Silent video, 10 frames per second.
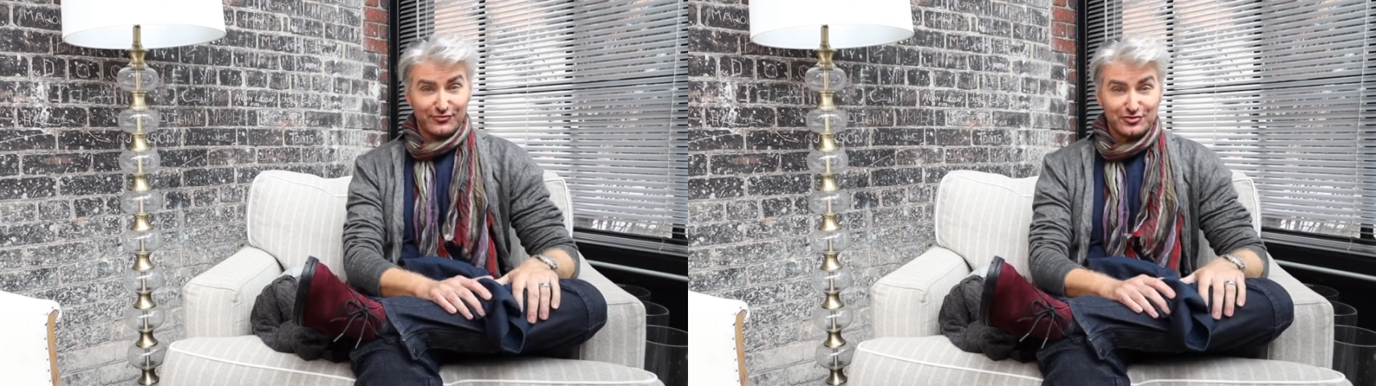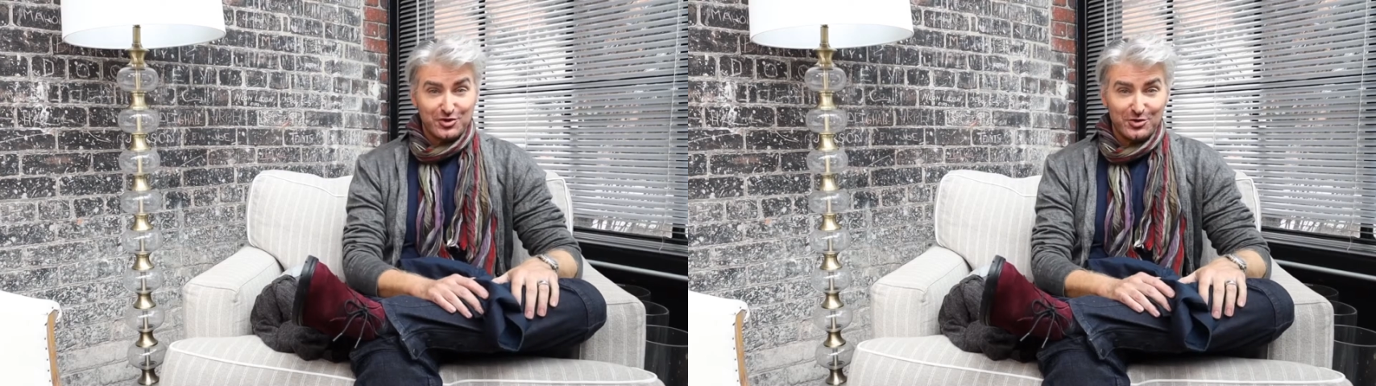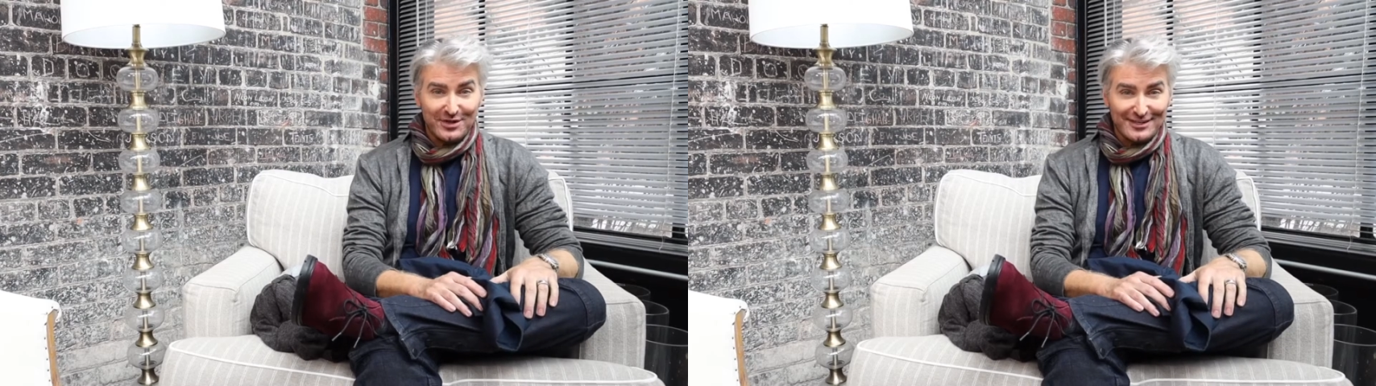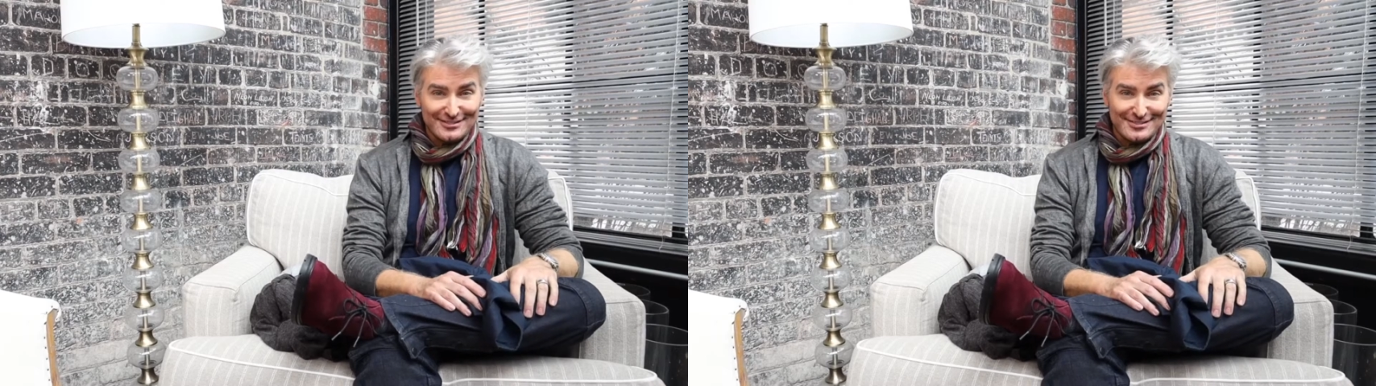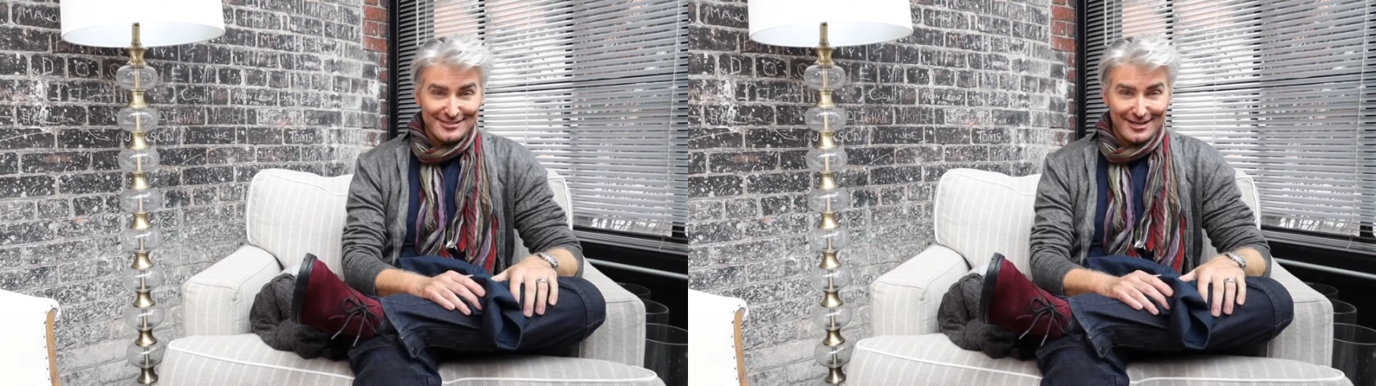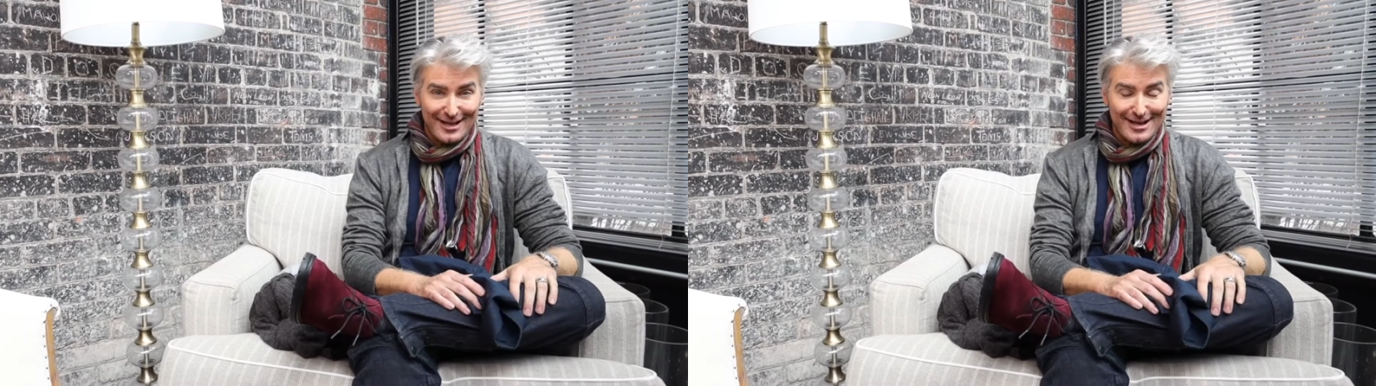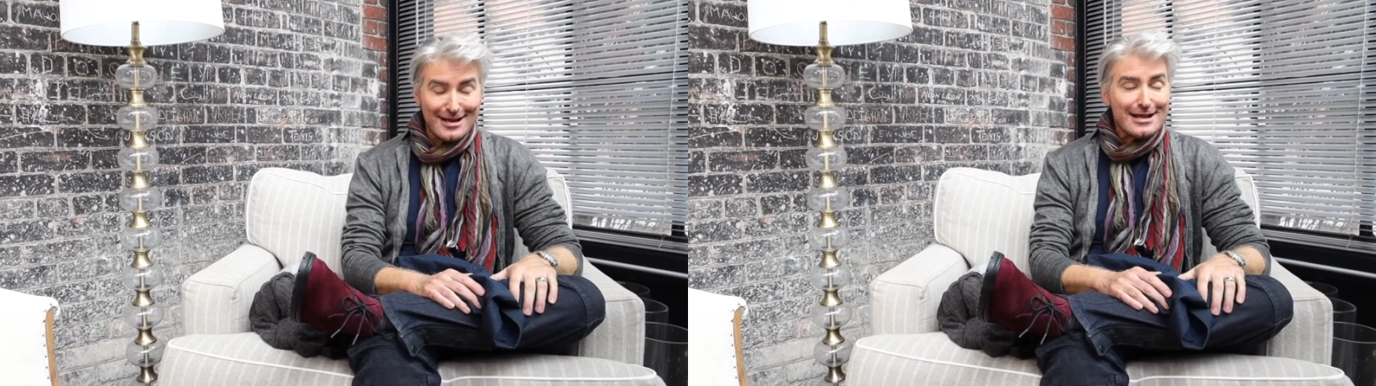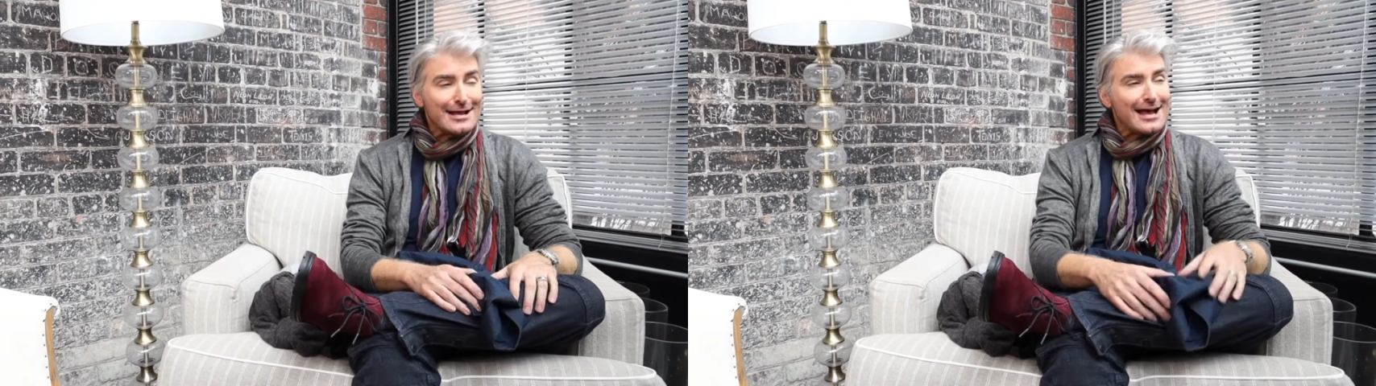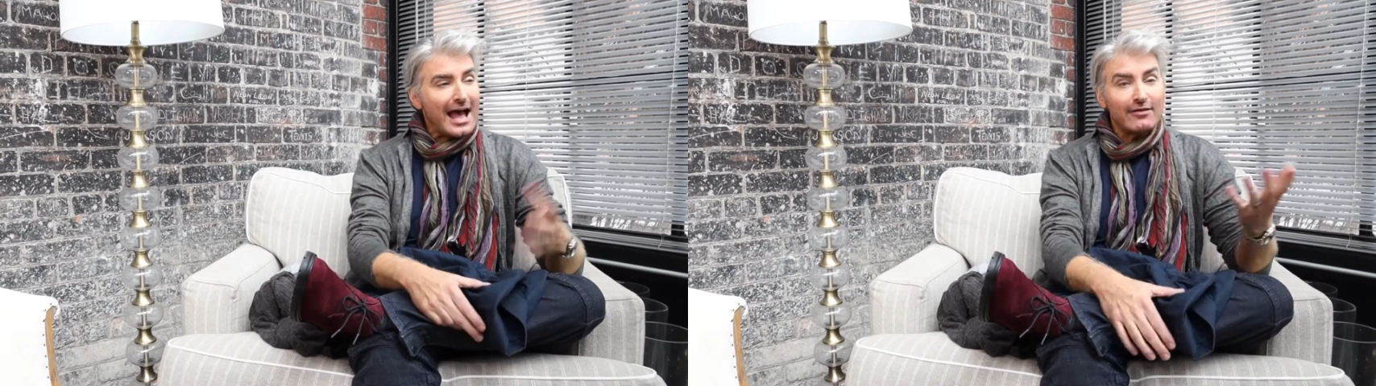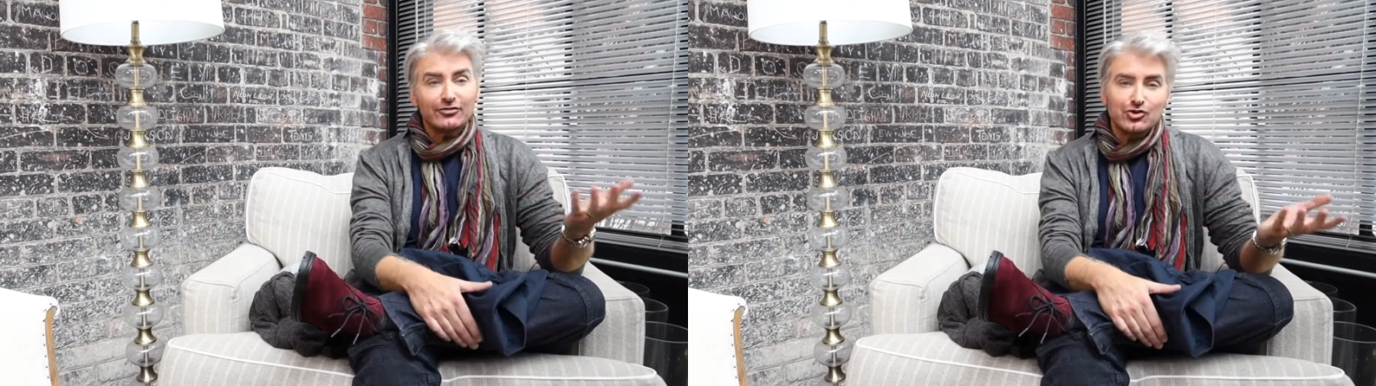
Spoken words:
for tuning in today. I have a